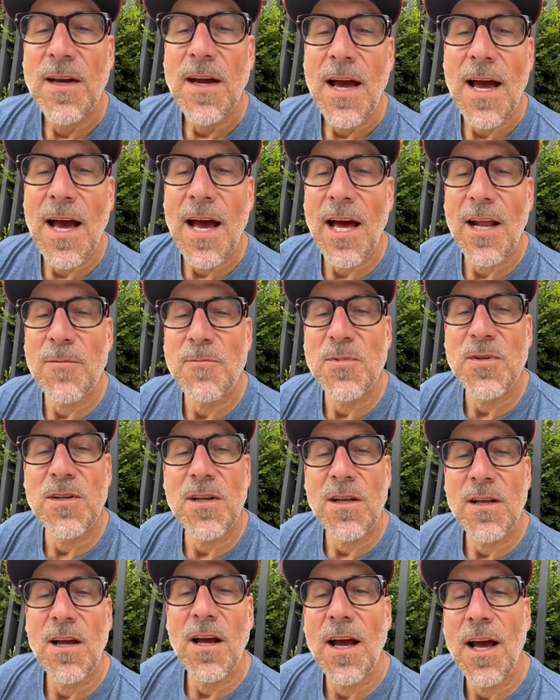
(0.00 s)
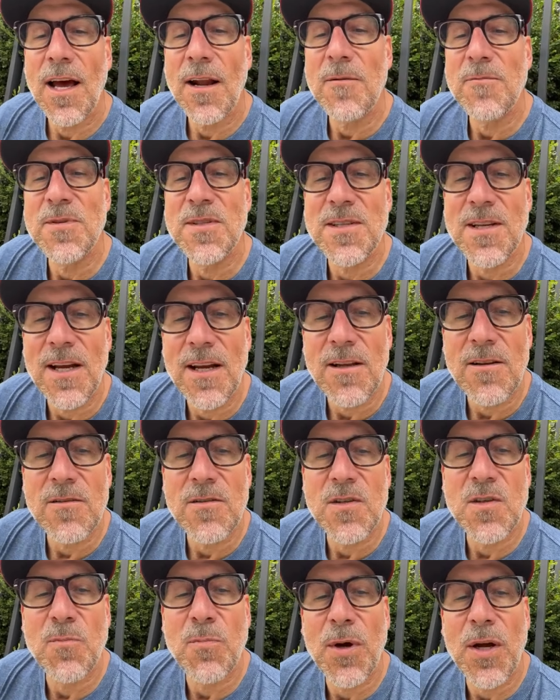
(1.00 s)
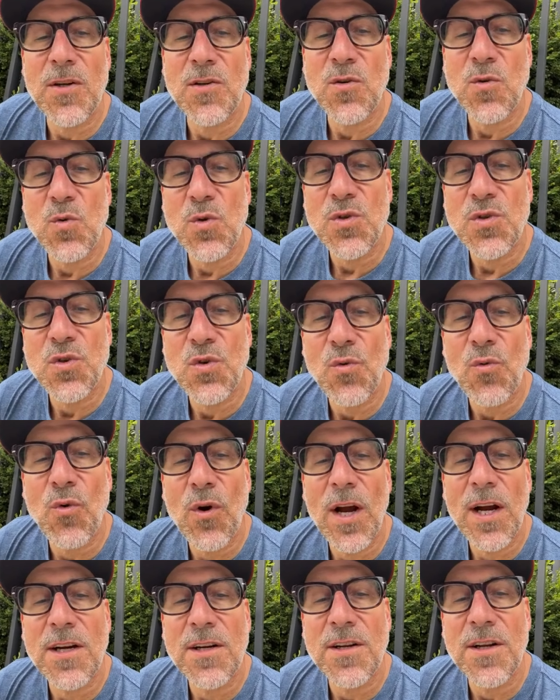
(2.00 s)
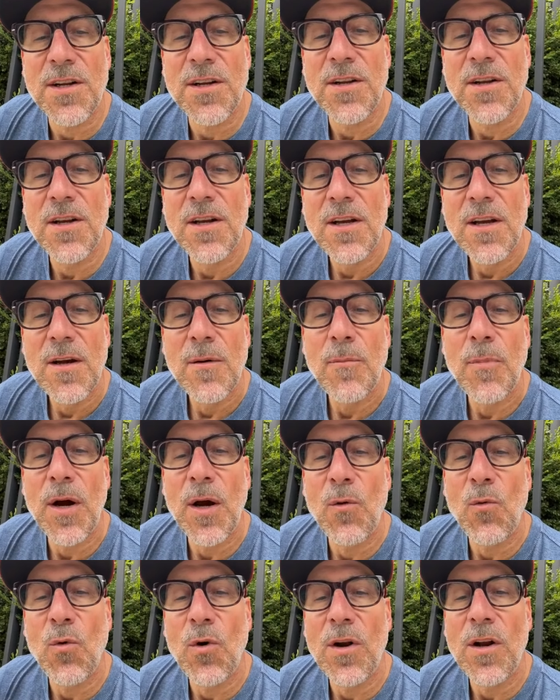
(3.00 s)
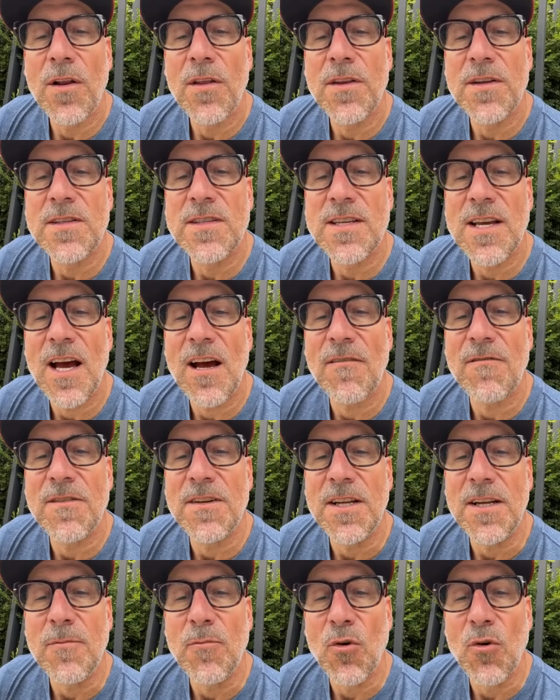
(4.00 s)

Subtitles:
Adam Adam Sandler's special was directed by one of the Safdie